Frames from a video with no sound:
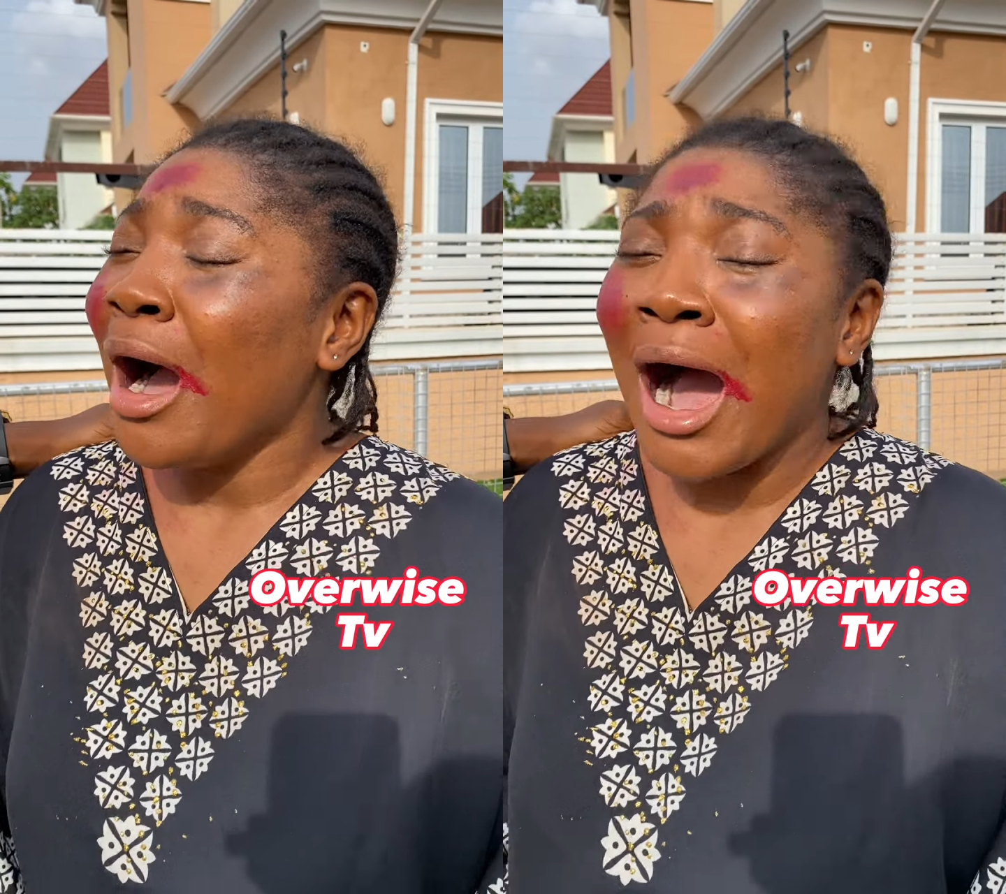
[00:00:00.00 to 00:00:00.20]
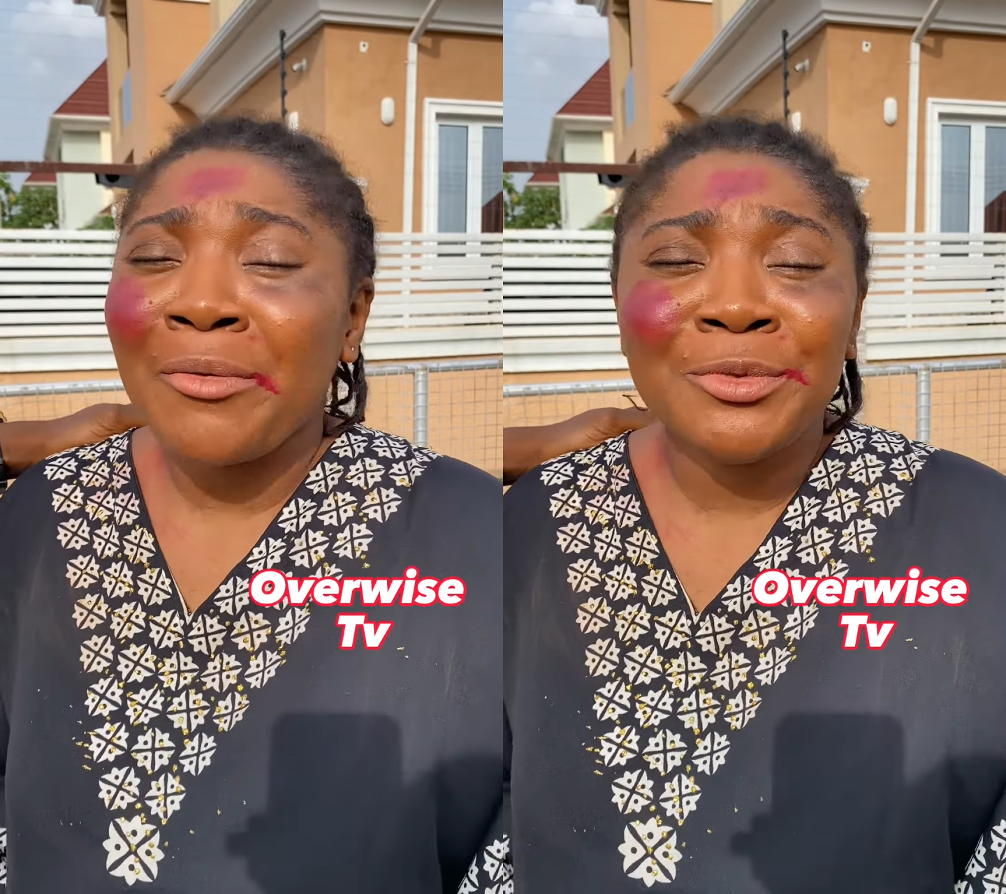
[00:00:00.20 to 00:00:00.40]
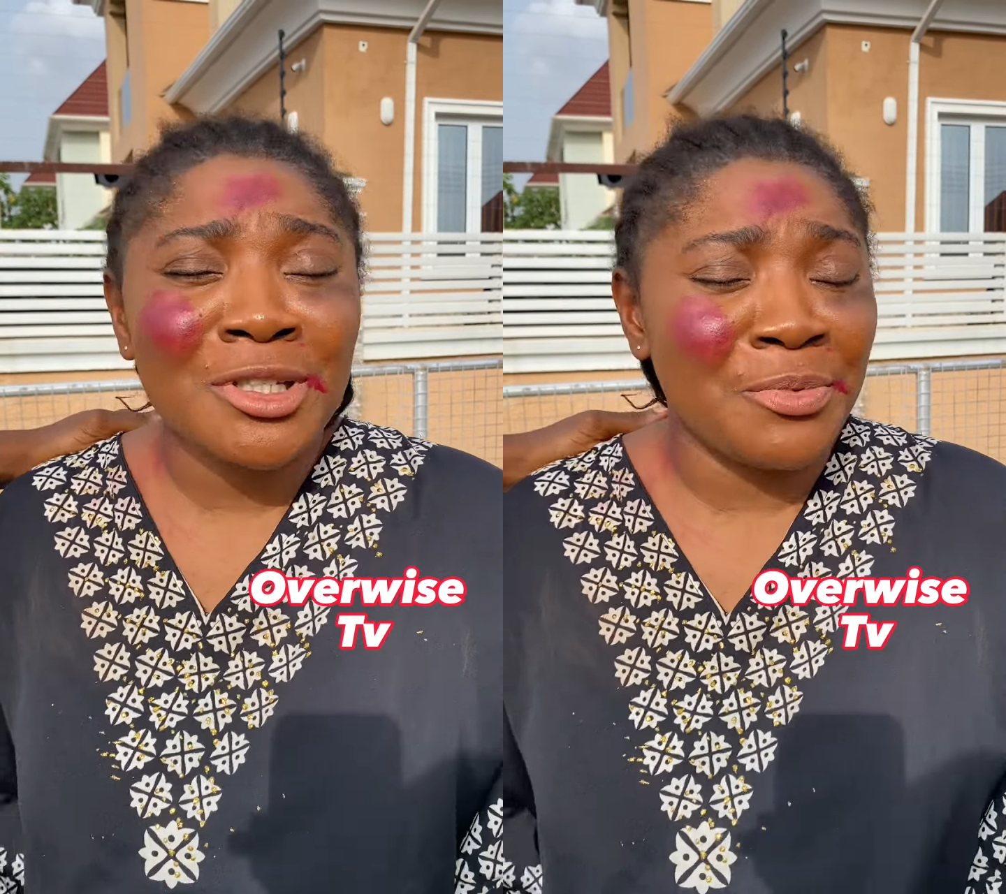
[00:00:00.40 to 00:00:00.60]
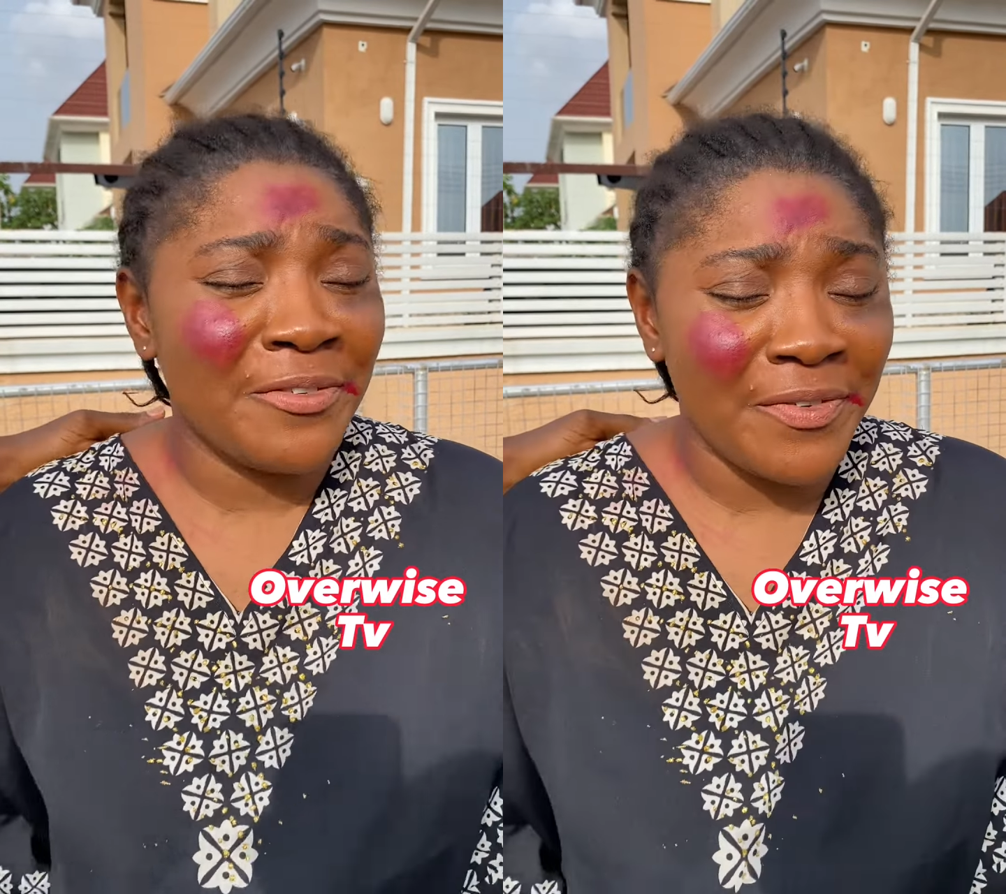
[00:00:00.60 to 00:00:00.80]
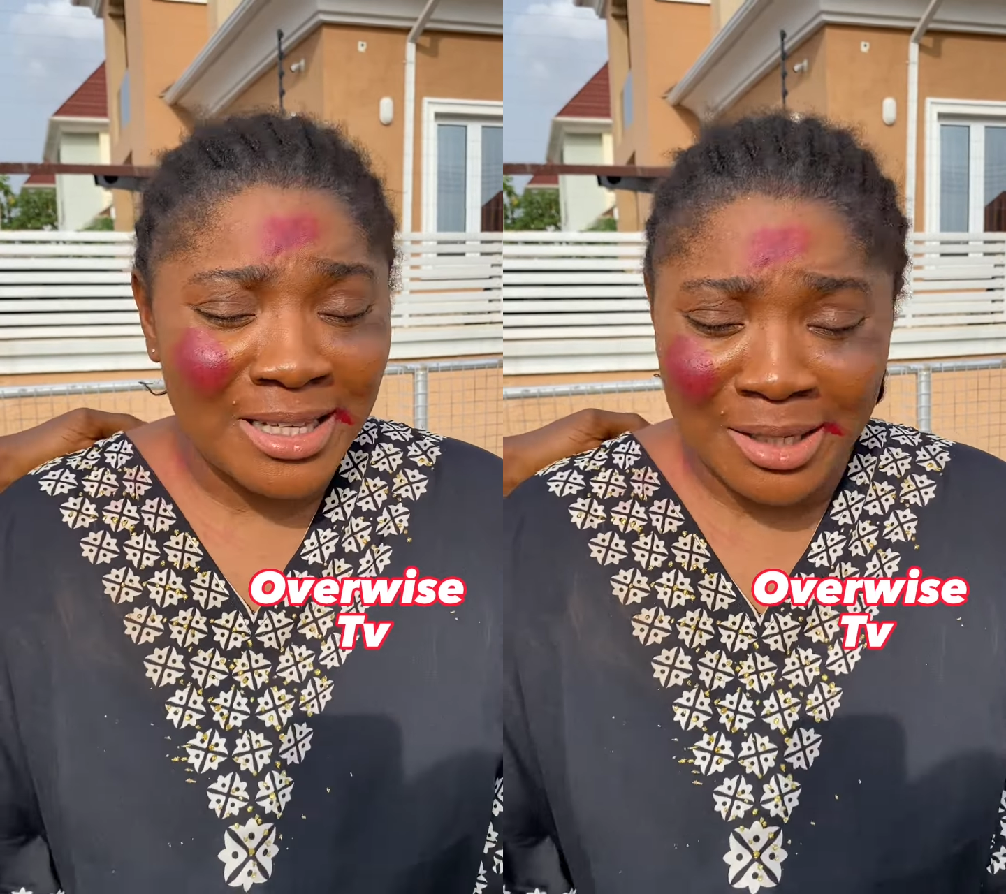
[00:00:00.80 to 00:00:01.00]
I've just
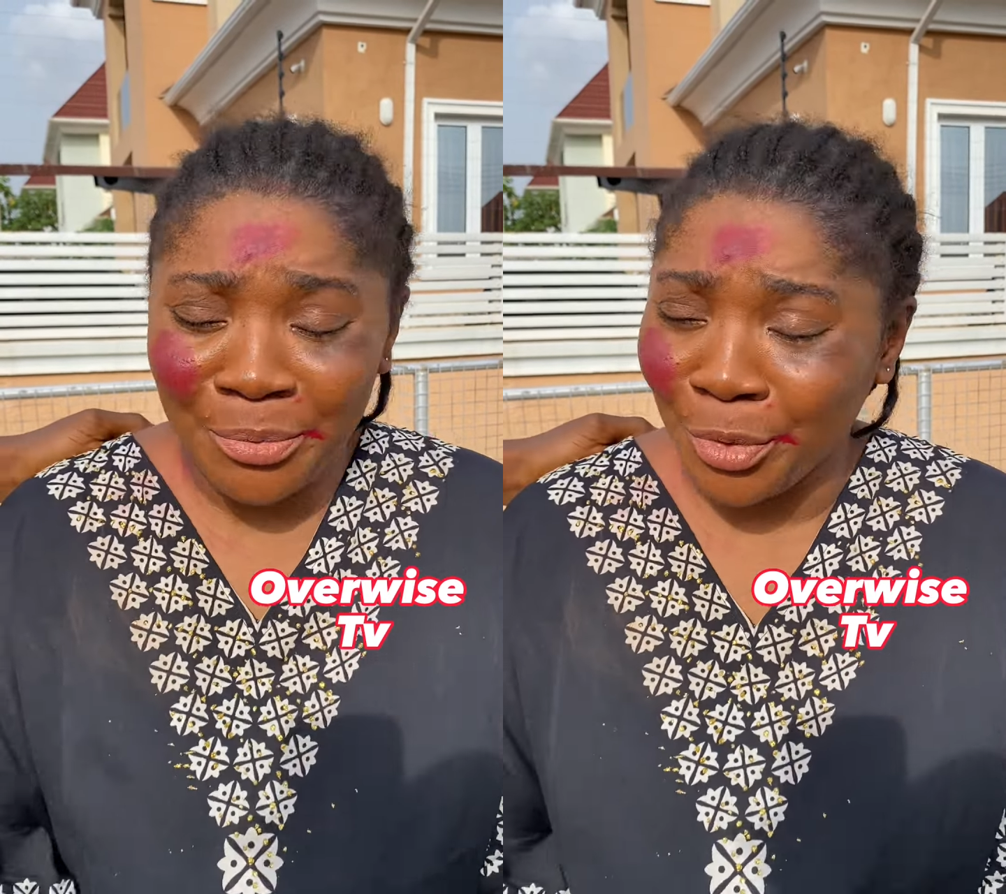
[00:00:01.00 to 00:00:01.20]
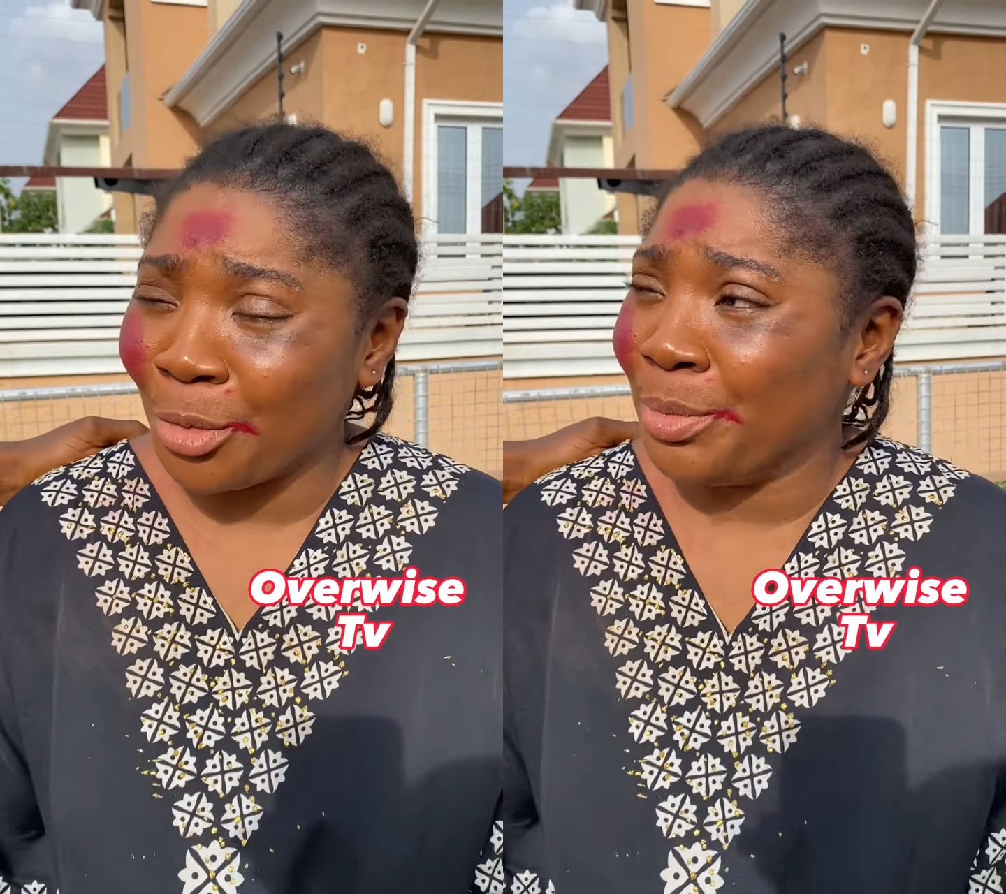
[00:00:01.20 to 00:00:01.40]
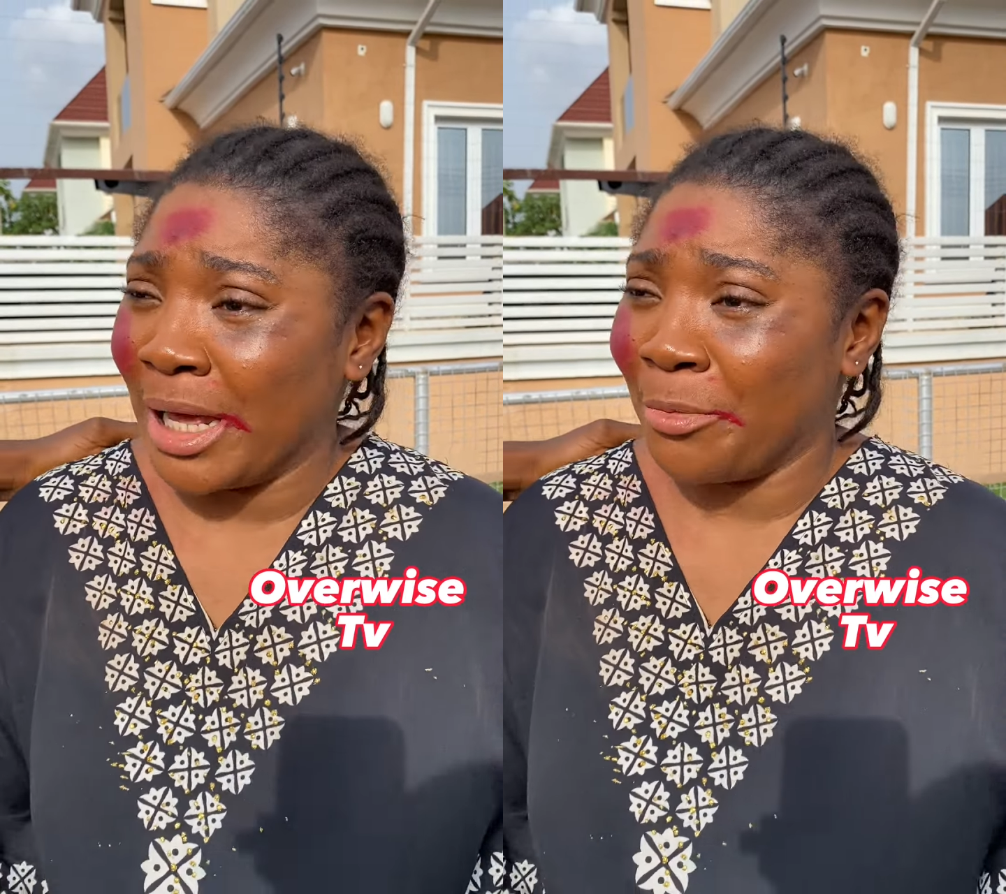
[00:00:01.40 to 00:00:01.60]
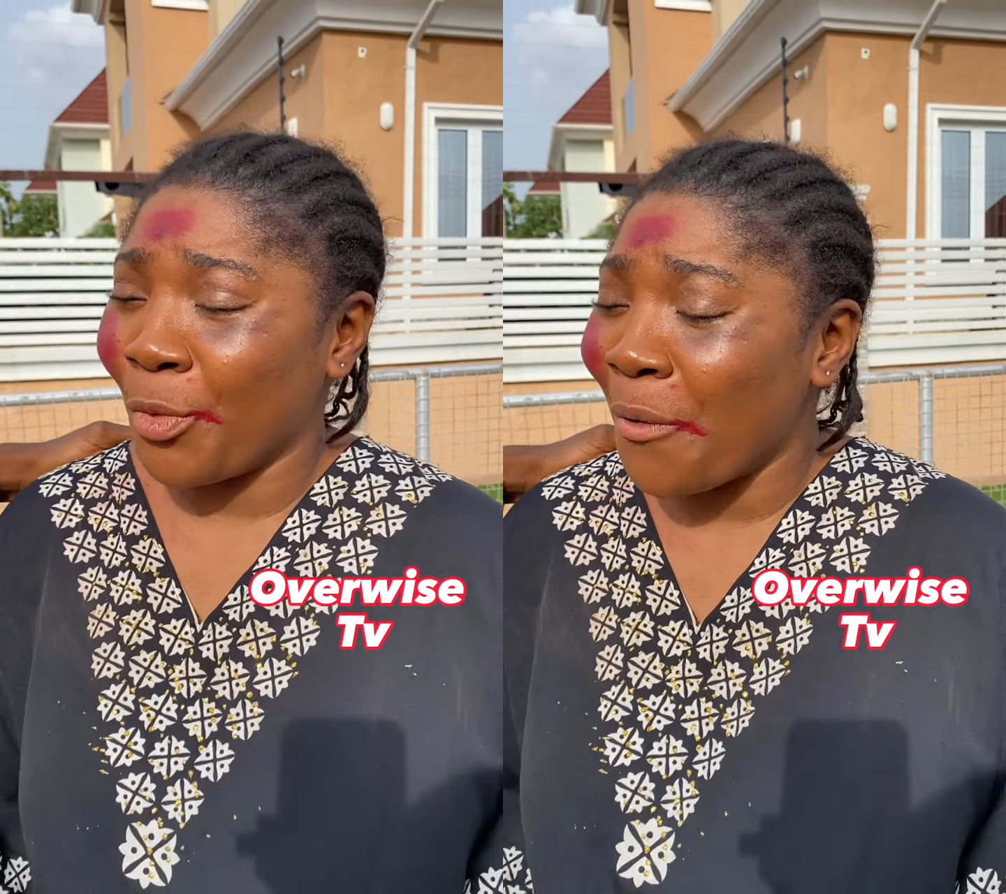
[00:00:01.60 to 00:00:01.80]
been facing problem,